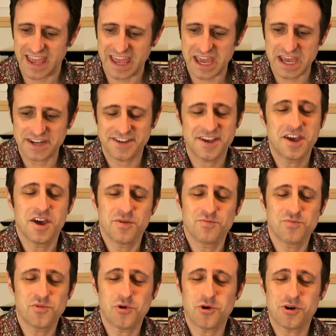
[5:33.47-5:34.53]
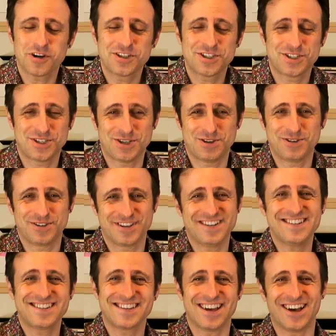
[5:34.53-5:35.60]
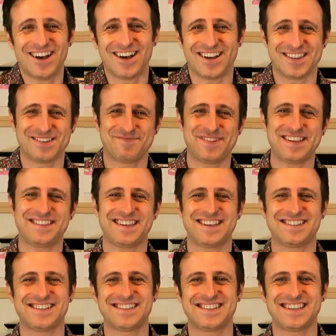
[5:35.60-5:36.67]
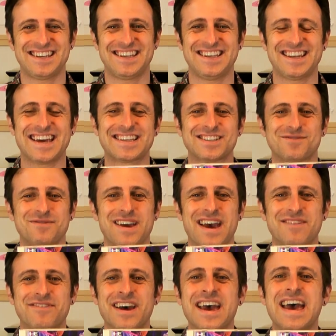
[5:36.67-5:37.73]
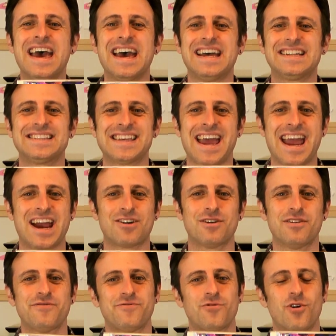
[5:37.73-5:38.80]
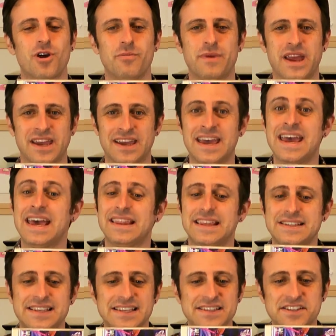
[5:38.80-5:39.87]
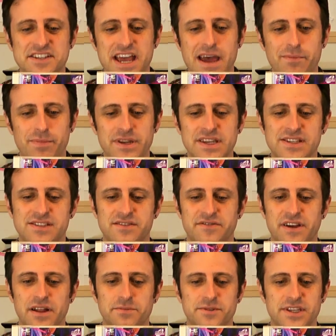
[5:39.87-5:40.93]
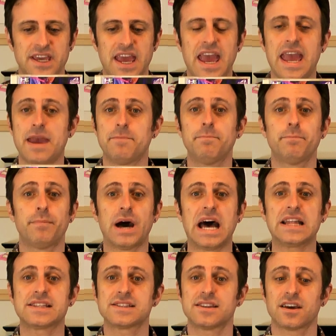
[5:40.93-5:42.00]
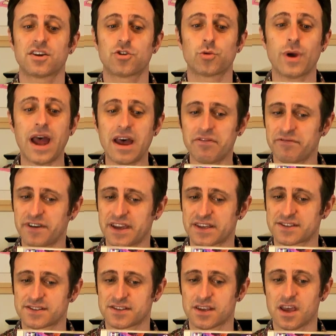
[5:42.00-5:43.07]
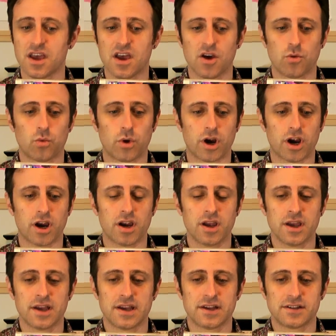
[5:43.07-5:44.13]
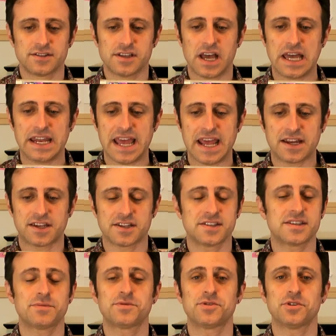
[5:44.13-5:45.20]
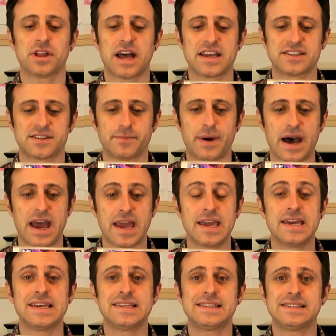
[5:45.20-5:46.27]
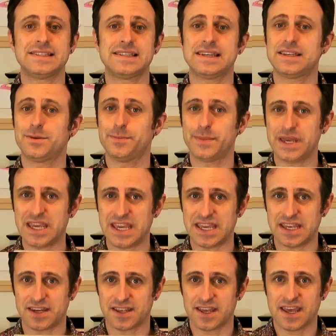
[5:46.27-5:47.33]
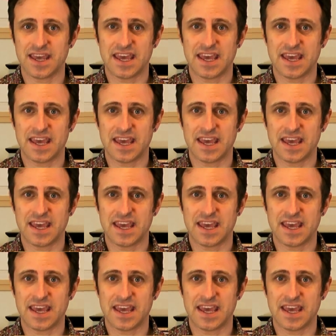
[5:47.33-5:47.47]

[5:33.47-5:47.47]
And more shooters on the PC Engine CD. Next we have Terraforming. This is a Japanese developed game, but the graphics were done and conceptualized by Sid Mead,